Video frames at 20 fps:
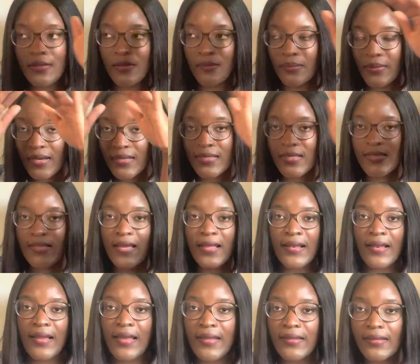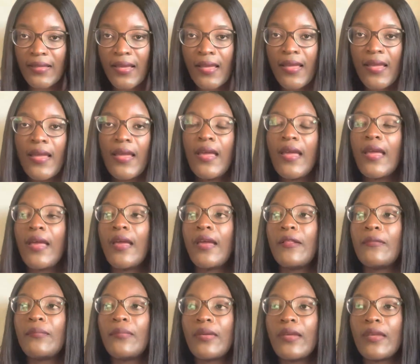praxis anleiter
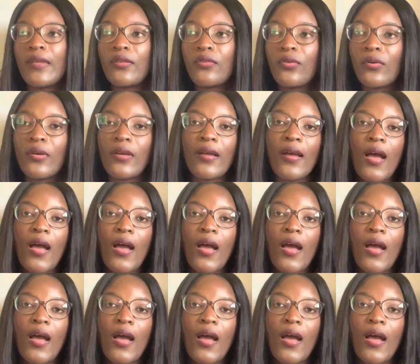and be talking,